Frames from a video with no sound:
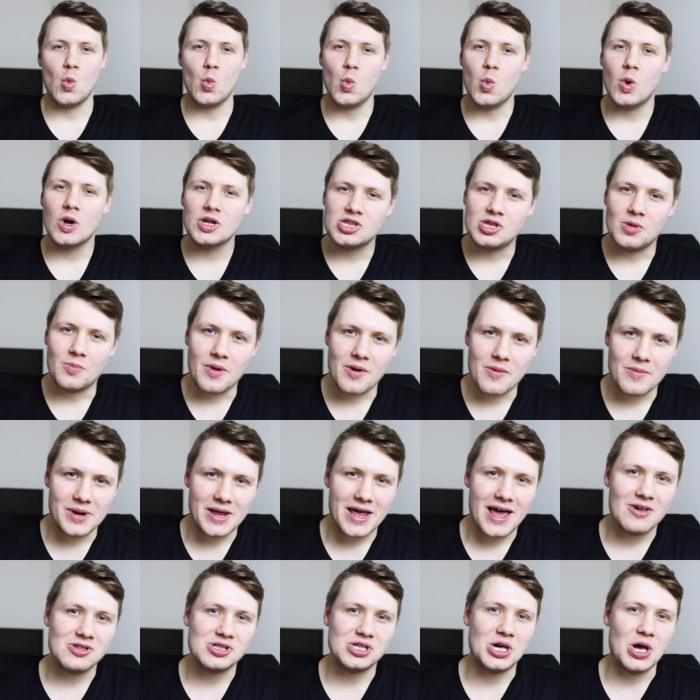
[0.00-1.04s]
What's up
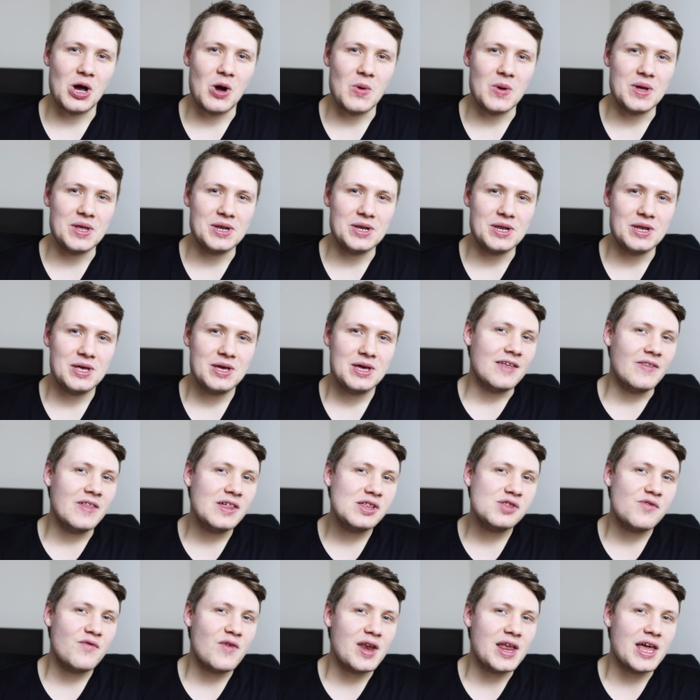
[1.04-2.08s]
everybody, how's it going? In
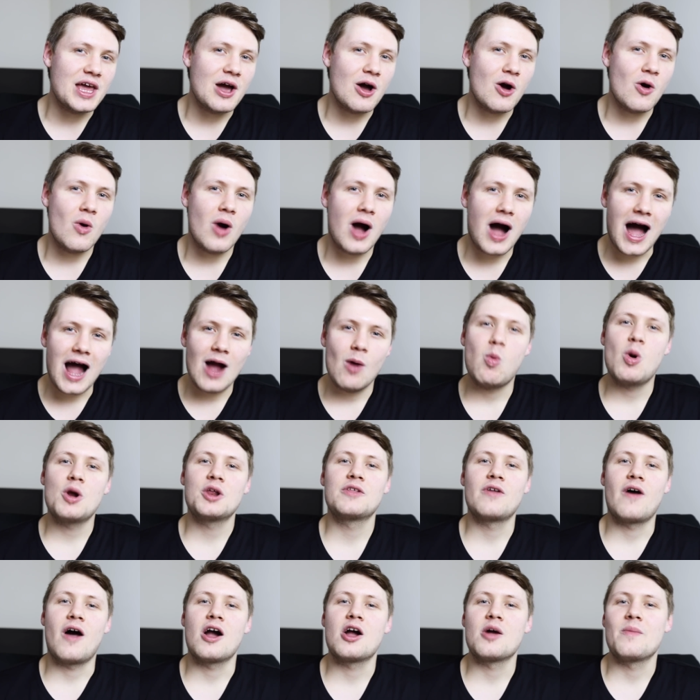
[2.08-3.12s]
this video, I
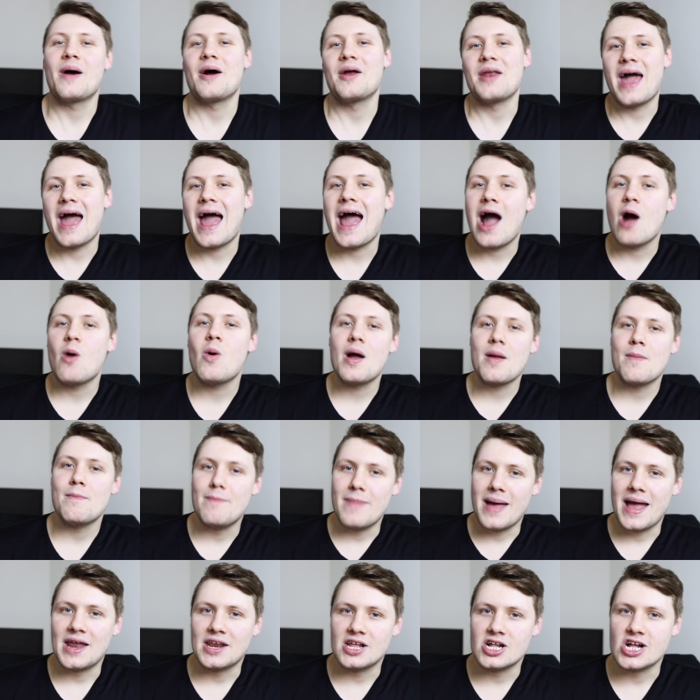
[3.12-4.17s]
wanna talk about how
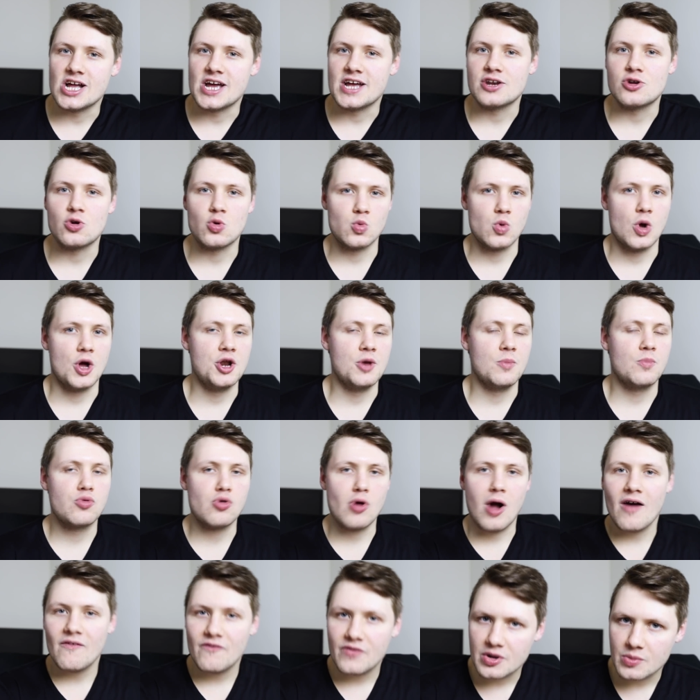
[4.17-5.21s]
I'm managing to run a
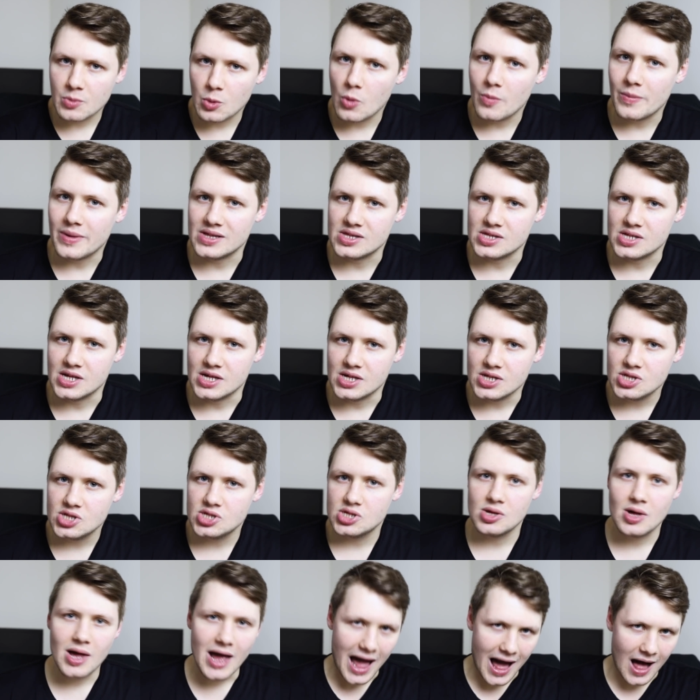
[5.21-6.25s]
profitable
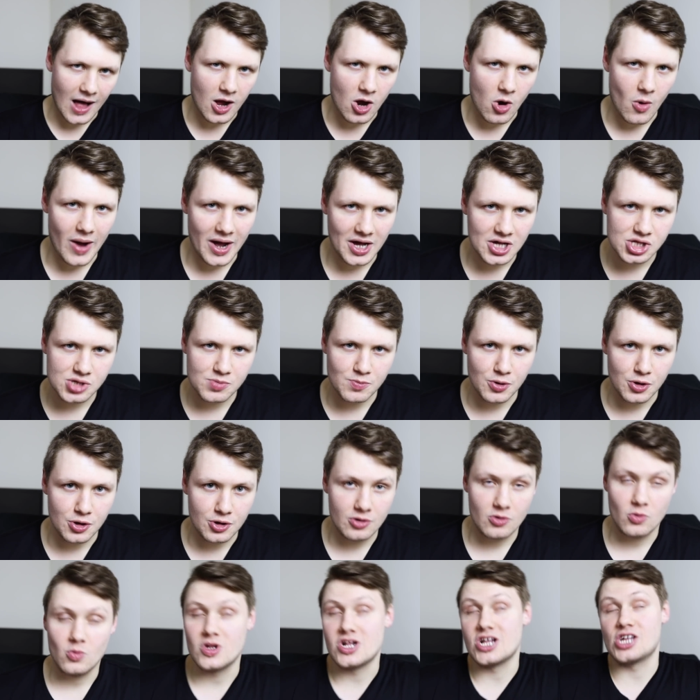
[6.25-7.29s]
business,
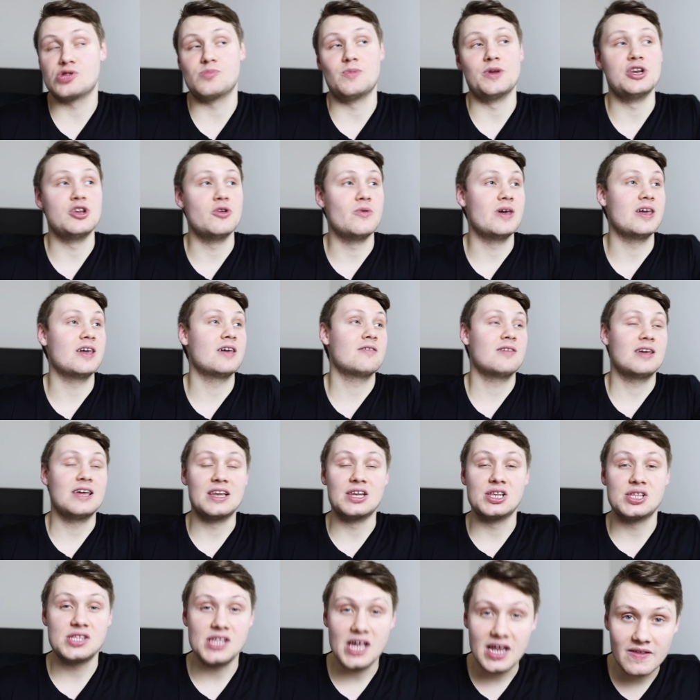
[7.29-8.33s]
AlgoExpert, which has been doing
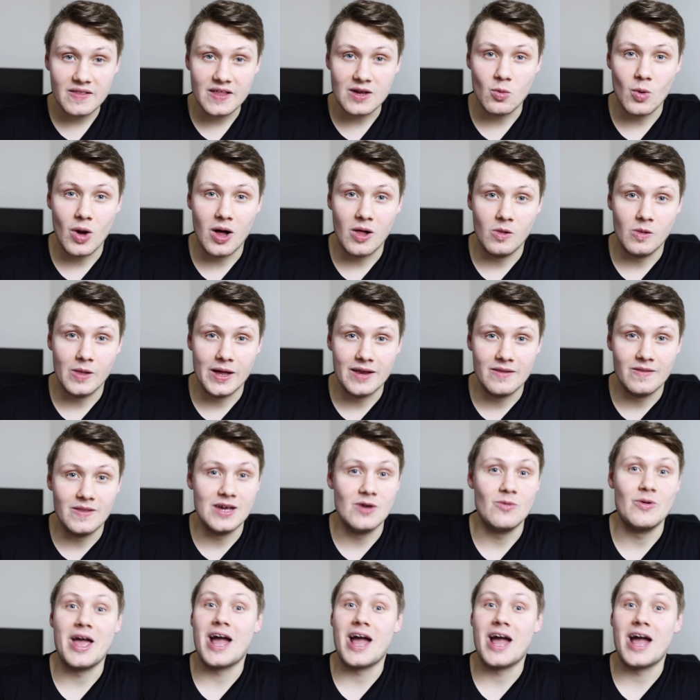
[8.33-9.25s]
insanely well lately.